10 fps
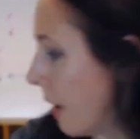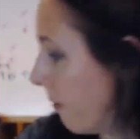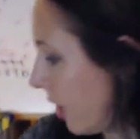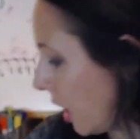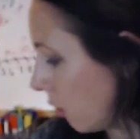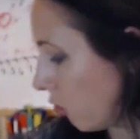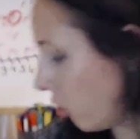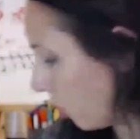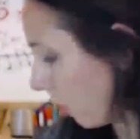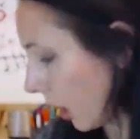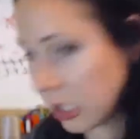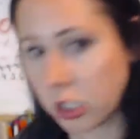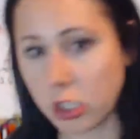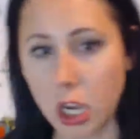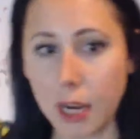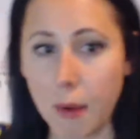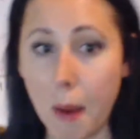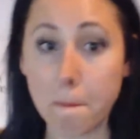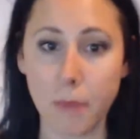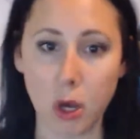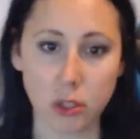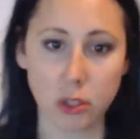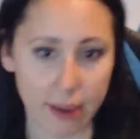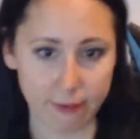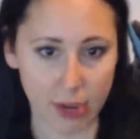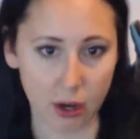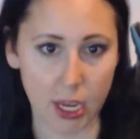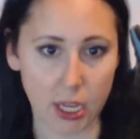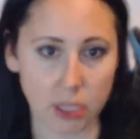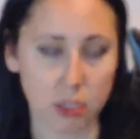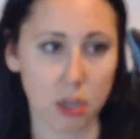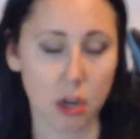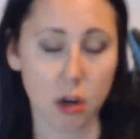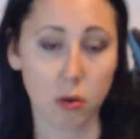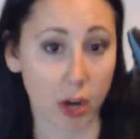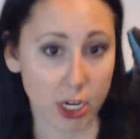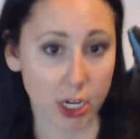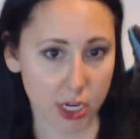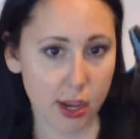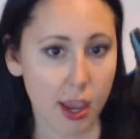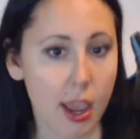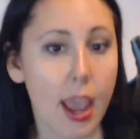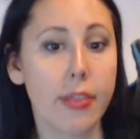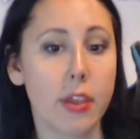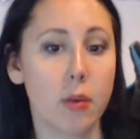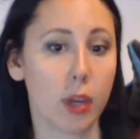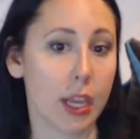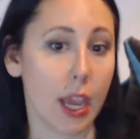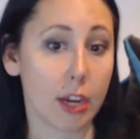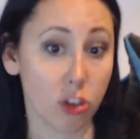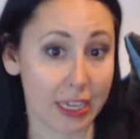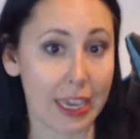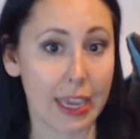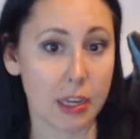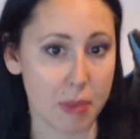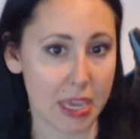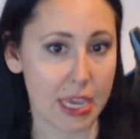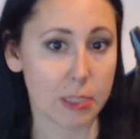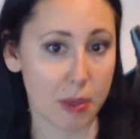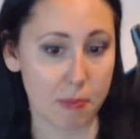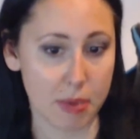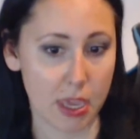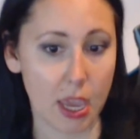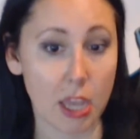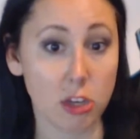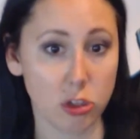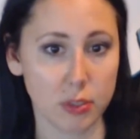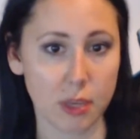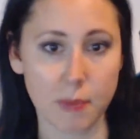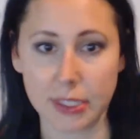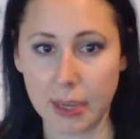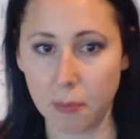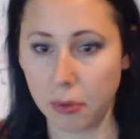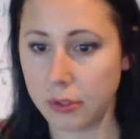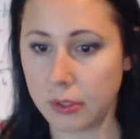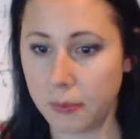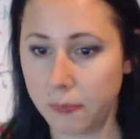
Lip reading: And video 2, we're going to start talking about multivariate regression. And then we're going to actually get into PSPP and do some examples.